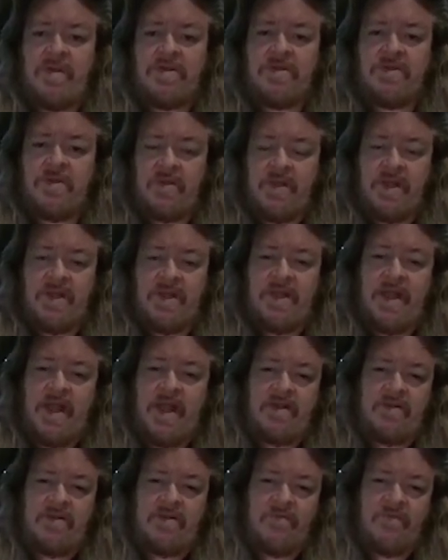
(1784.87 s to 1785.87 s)
So let
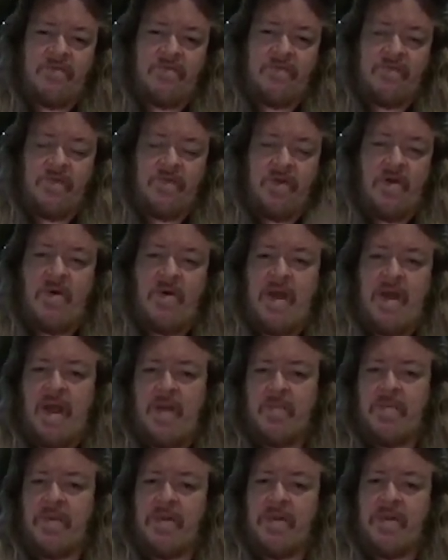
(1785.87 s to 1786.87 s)
that flow
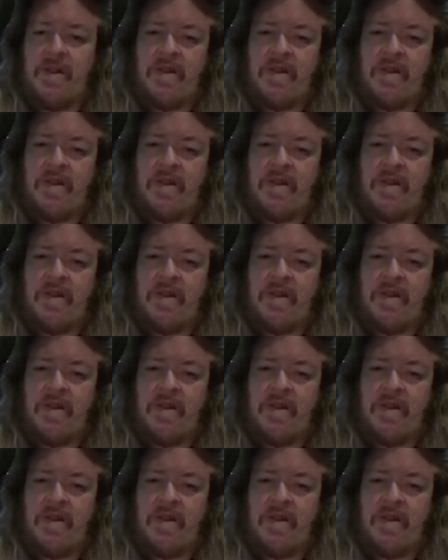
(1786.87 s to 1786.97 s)
happen,